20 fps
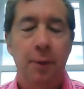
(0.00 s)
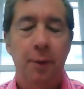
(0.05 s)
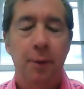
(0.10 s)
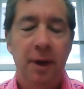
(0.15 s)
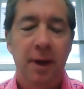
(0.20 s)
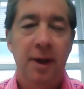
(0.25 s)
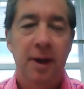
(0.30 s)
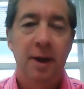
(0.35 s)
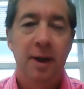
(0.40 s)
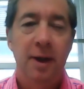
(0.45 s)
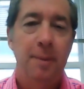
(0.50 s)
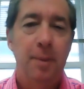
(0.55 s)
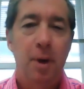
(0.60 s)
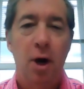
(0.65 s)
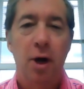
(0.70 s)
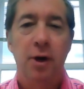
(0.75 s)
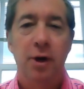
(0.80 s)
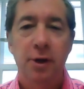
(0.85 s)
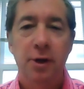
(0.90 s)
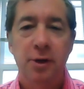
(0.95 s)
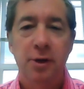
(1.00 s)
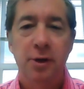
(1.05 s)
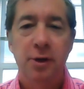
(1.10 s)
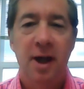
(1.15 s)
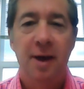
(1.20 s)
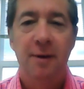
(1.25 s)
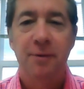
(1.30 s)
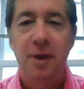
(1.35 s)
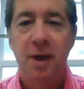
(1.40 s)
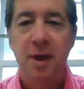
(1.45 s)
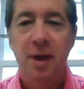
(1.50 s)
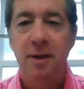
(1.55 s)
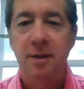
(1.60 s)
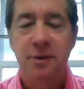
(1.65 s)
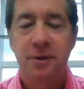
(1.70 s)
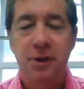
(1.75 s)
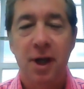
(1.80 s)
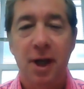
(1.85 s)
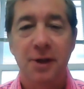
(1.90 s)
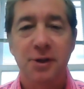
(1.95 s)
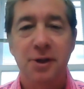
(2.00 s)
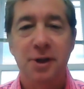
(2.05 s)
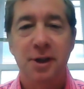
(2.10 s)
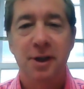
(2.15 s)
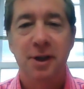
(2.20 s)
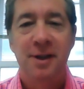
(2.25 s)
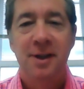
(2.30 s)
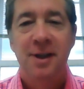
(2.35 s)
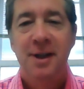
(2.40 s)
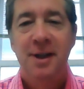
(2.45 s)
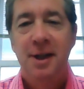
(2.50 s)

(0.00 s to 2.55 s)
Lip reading: I really am honored to have the chance to